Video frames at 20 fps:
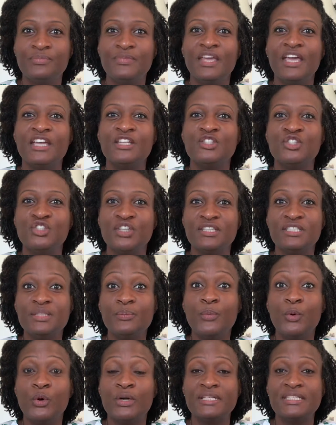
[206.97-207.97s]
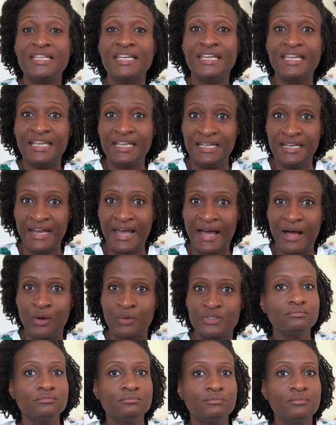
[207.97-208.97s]
It's just important to get it out.
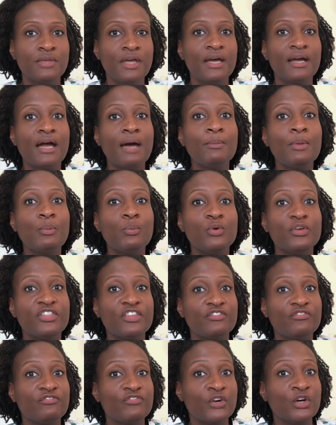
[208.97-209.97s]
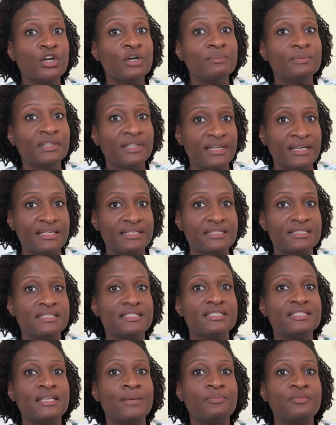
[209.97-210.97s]
Come up with a firm list,
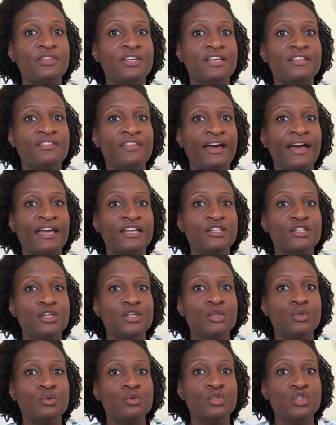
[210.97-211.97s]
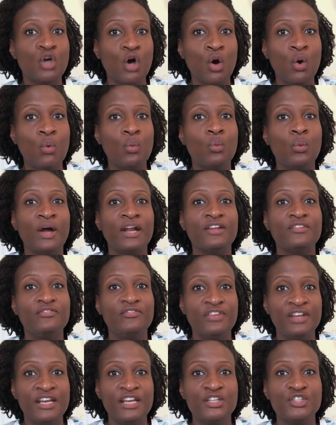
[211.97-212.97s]
something that you don't want to
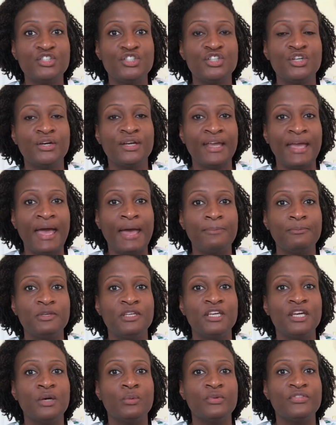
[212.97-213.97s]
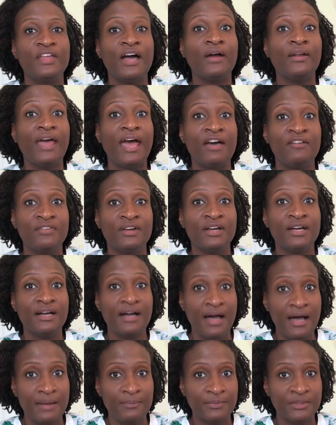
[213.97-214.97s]
finish your gap year without having
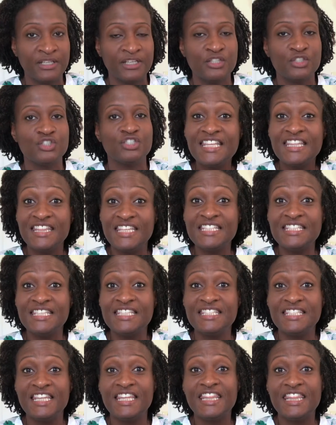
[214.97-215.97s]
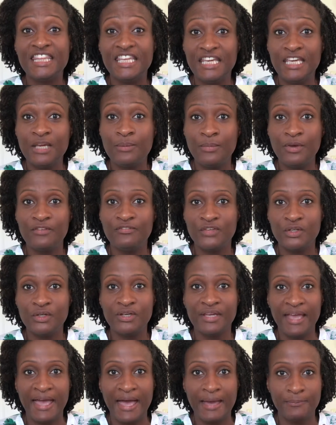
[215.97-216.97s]
accomplished. This is the theme of your
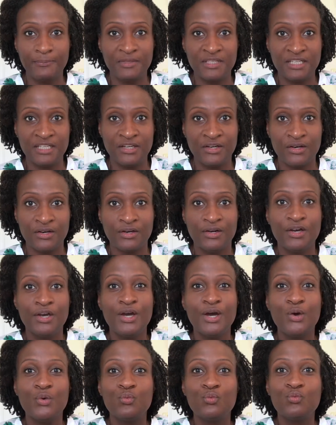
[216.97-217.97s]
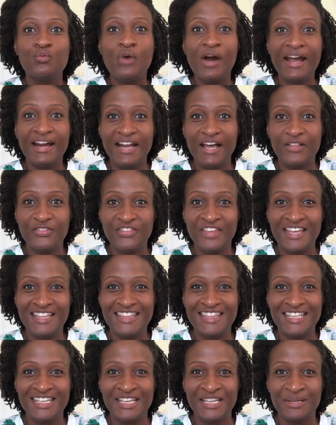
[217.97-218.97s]
gap year. Write out that
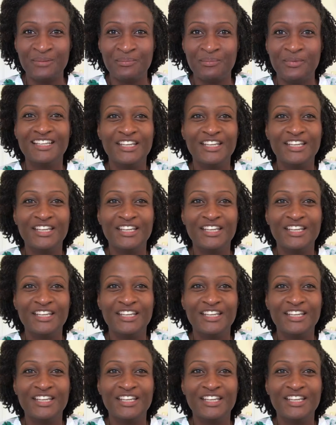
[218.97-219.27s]
theme.